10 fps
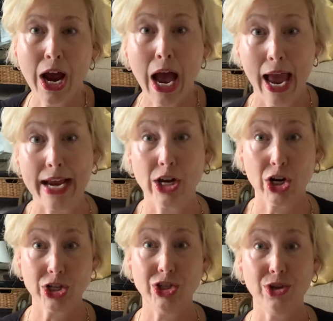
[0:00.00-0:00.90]
I
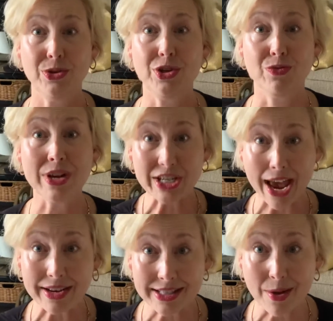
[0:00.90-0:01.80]
encourage you to reach
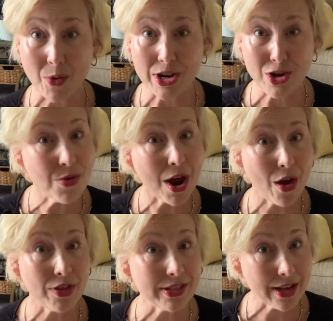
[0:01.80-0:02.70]
out to someone you know
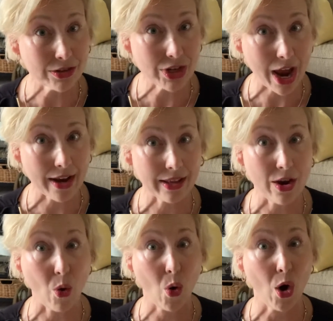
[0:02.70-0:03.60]
that sells
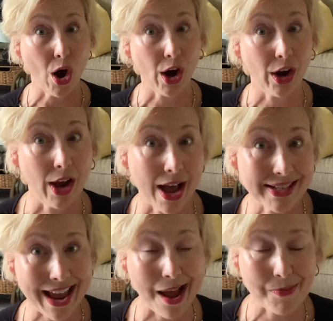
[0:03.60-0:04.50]
Shaklee or
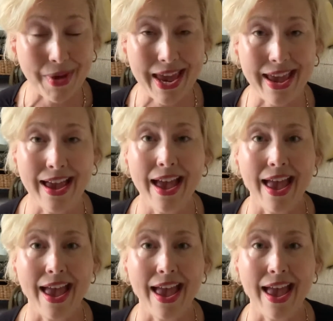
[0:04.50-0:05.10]
contact me